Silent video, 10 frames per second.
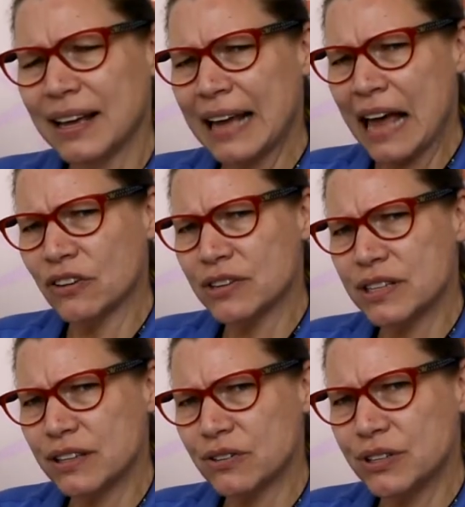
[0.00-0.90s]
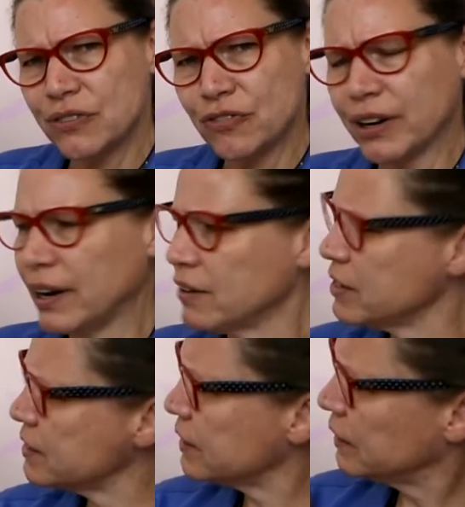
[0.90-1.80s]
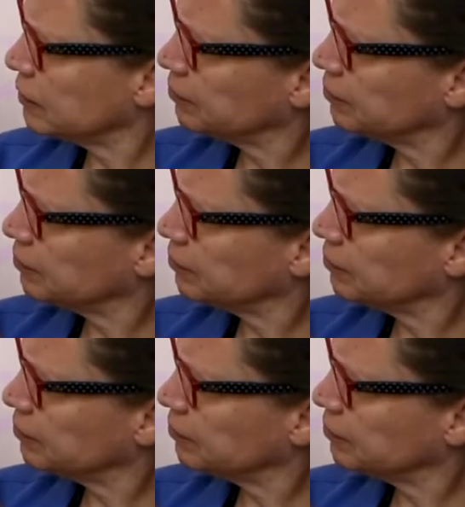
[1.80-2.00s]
Cat looks a little different now, doesn't it?